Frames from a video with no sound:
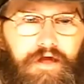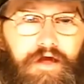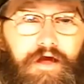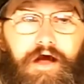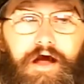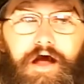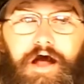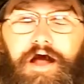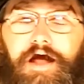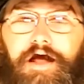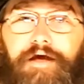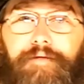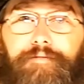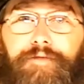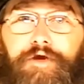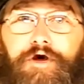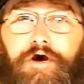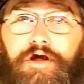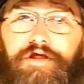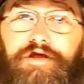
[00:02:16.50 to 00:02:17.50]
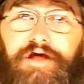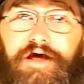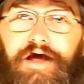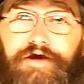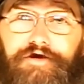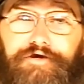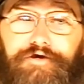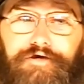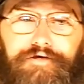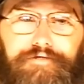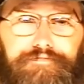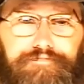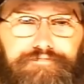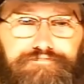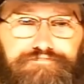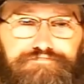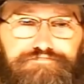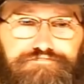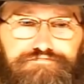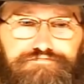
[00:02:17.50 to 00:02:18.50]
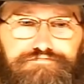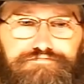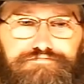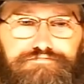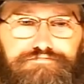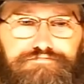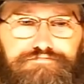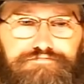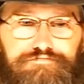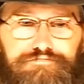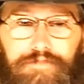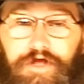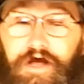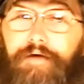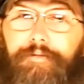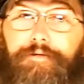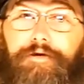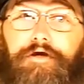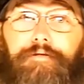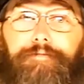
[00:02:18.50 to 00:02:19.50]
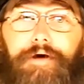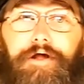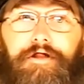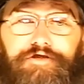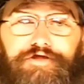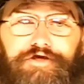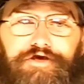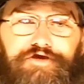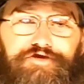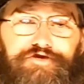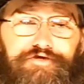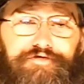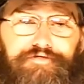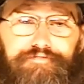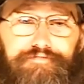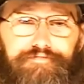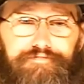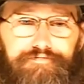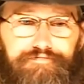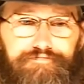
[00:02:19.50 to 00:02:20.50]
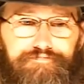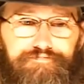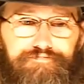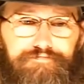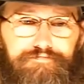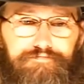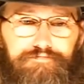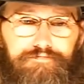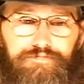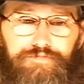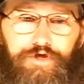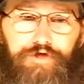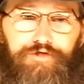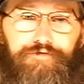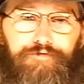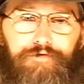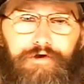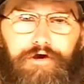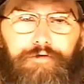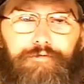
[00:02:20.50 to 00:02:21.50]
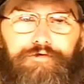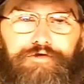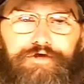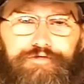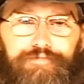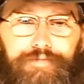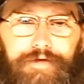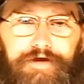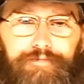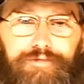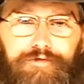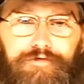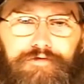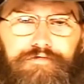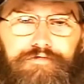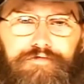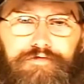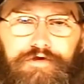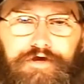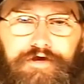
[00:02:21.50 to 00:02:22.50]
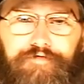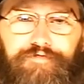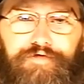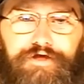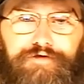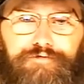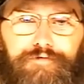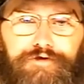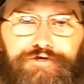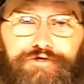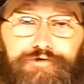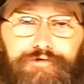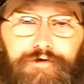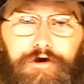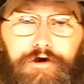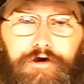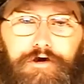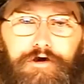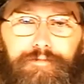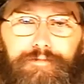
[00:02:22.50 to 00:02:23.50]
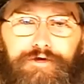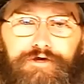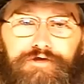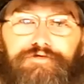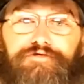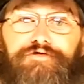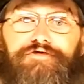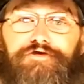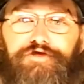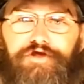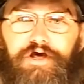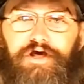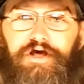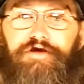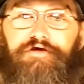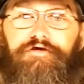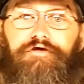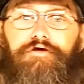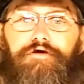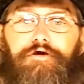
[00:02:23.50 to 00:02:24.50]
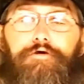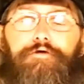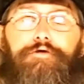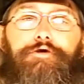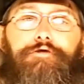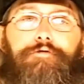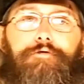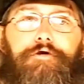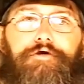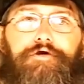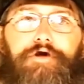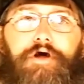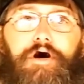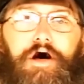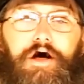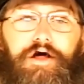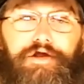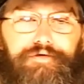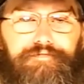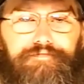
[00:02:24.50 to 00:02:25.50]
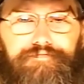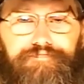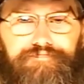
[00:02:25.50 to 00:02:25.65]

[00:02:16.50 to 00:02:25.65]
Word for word: I am not an actor. I am not a politician. Nothing wrong with these people if that's what you are, but state who you are not.